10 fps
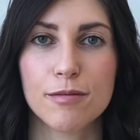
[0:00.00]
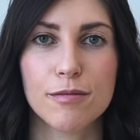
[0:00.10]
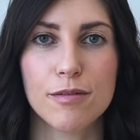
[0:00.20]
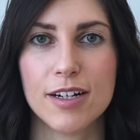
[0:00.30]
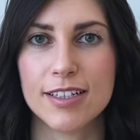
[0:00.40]

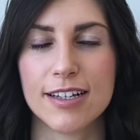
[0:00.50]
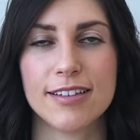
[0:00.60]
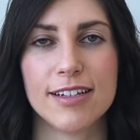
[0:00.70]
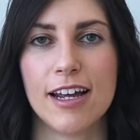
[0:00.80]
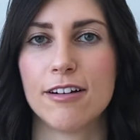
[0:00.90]
worst case
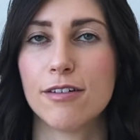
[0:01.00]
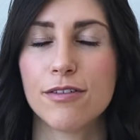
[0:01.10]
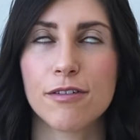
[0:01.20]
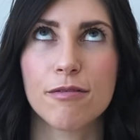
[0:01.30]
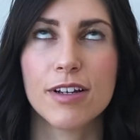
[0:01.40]
scenario, if
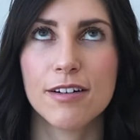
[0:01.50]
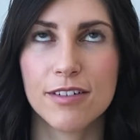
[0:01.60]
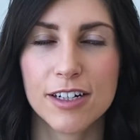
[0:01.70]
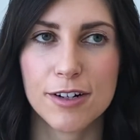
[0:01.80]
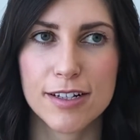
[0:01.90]
you really
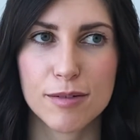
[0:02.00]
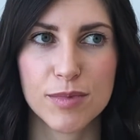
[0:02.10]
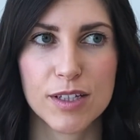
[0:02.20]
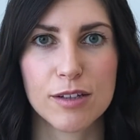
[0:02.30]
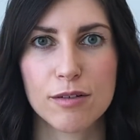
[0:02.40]
want to try
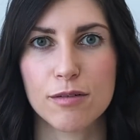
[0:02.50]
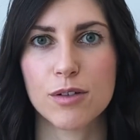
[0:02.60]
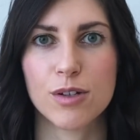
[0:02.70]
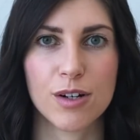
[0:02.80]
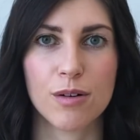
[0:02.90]
something new,
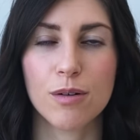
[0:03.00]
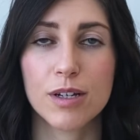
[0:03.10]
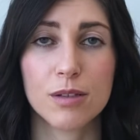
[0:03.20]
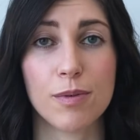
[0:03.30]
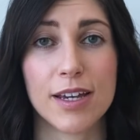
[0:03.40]
you can
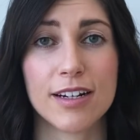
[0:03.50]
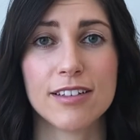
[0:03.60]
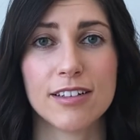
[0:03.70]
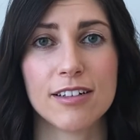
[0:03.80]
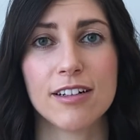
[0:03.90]
always wait
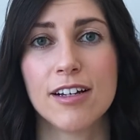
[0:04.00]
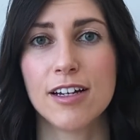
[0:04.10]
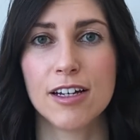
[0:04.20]
until